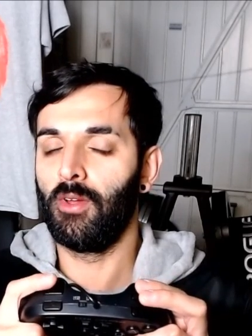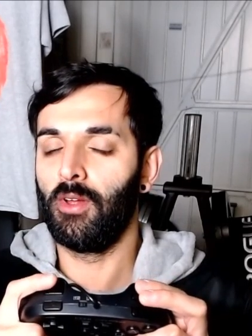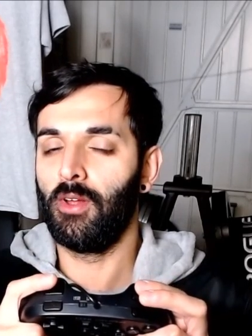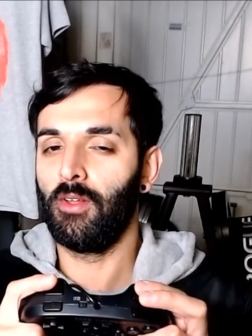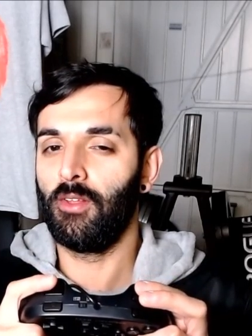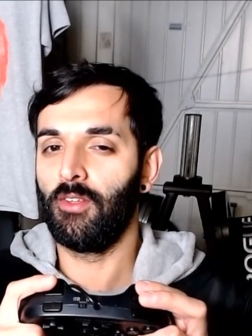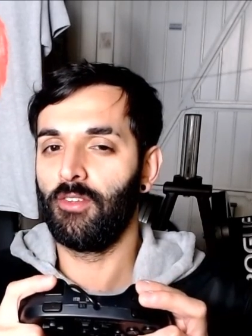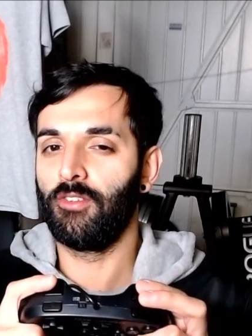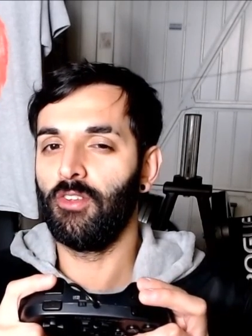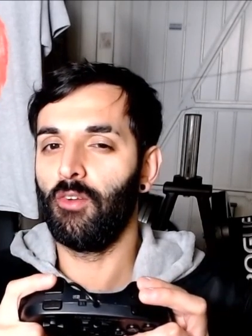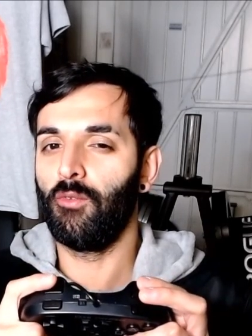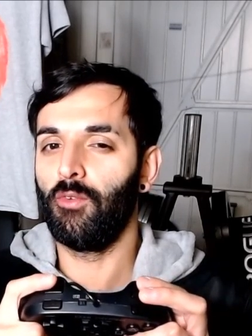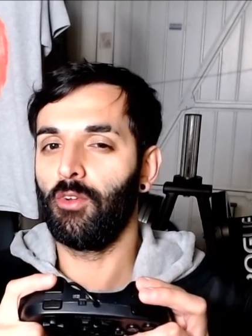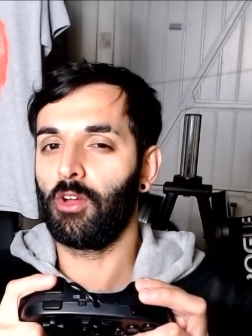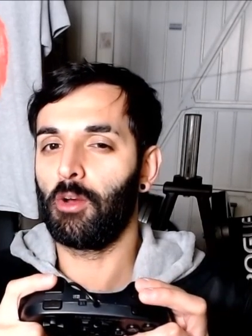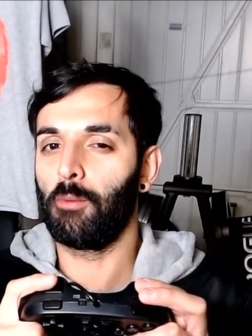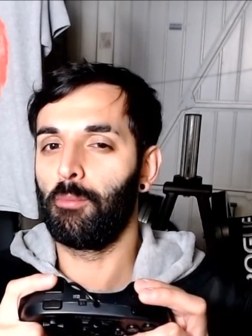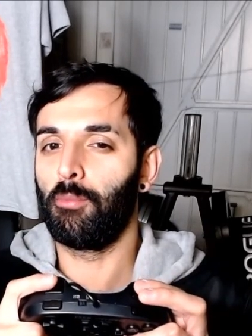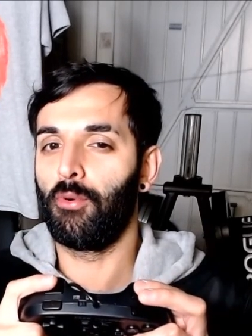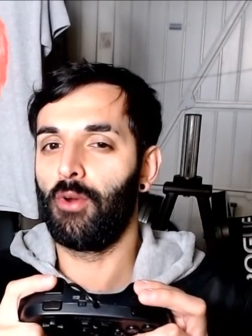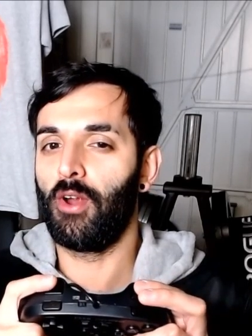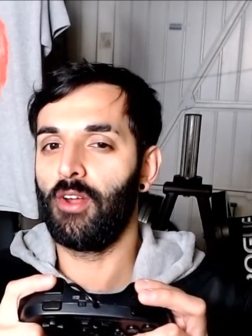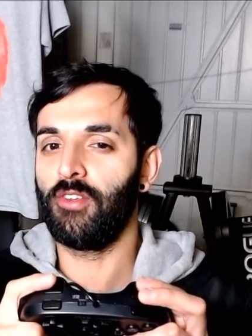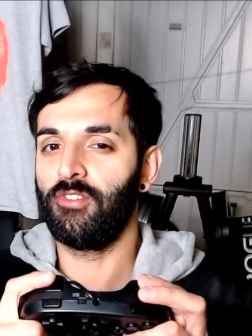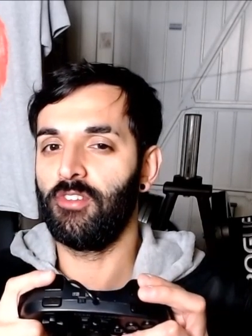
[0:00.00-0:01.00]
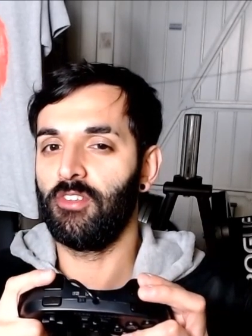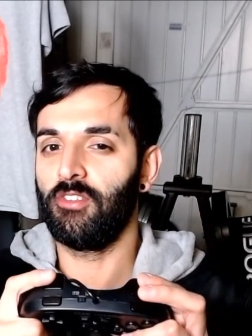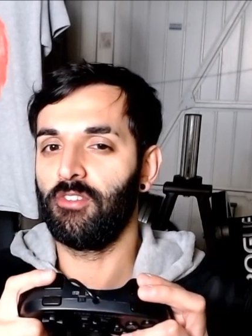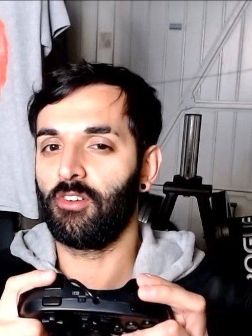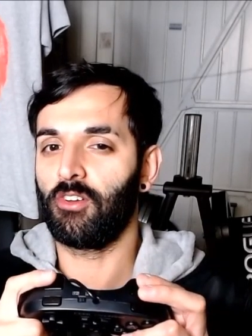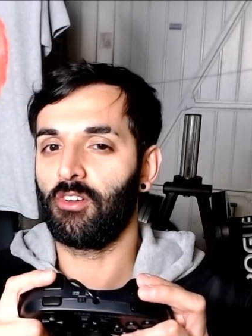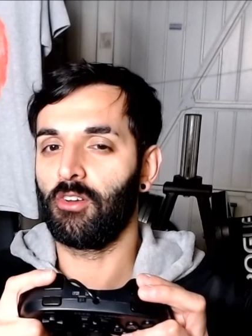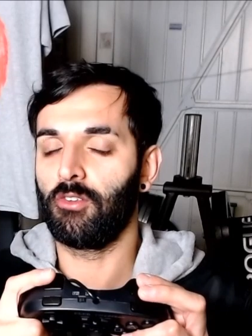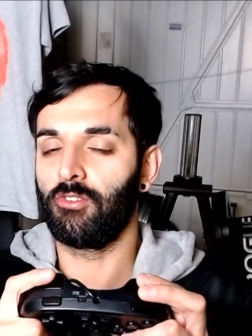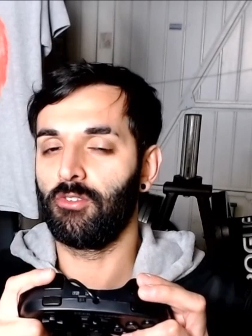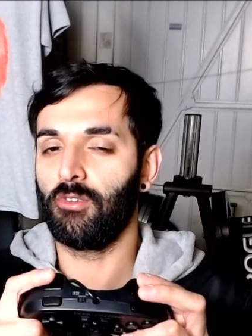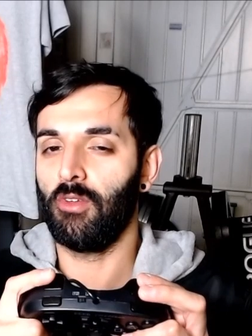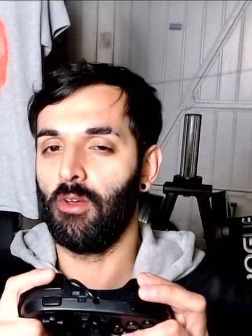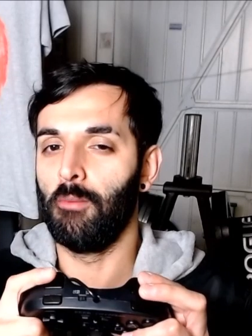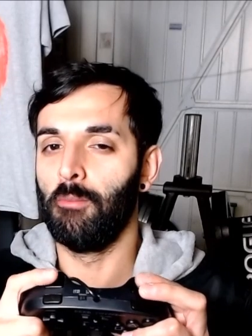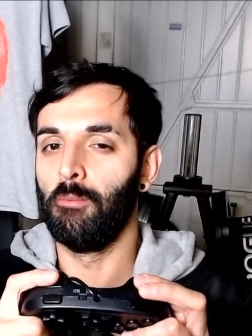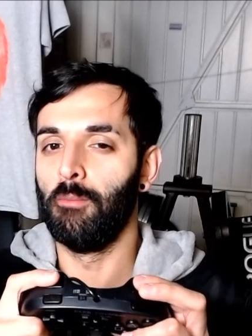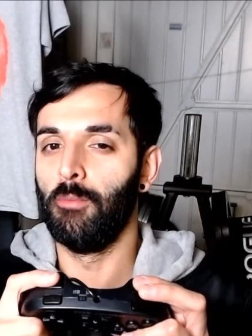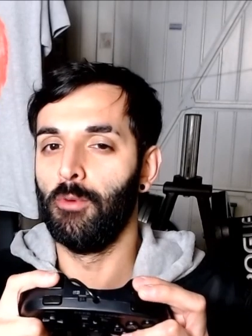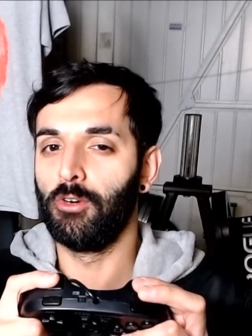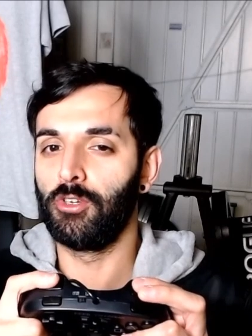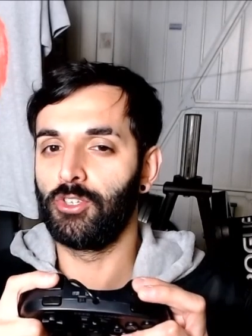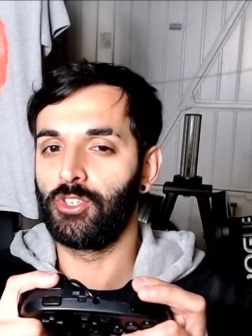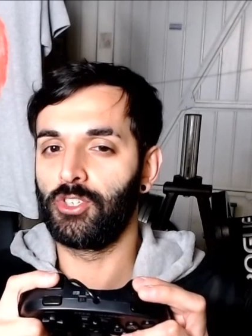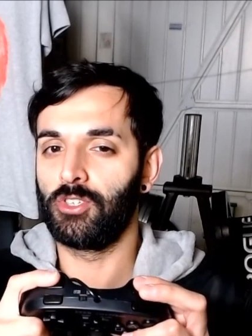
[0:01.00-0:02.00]
It's not like a press, it's like a
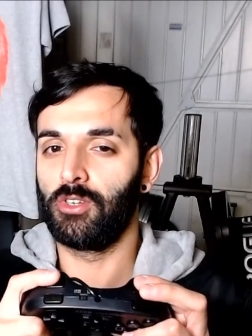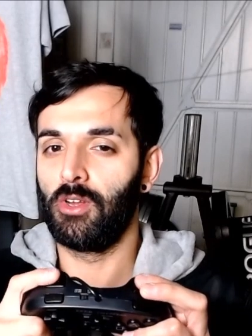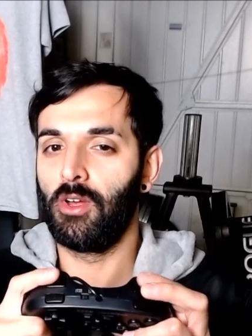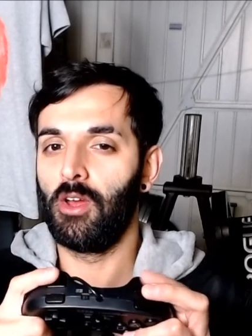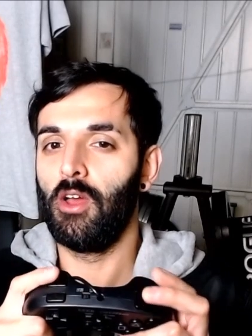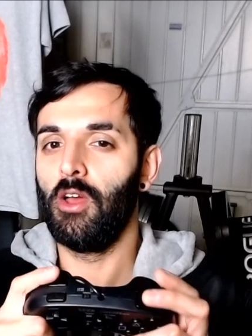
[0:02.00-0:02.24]
mush,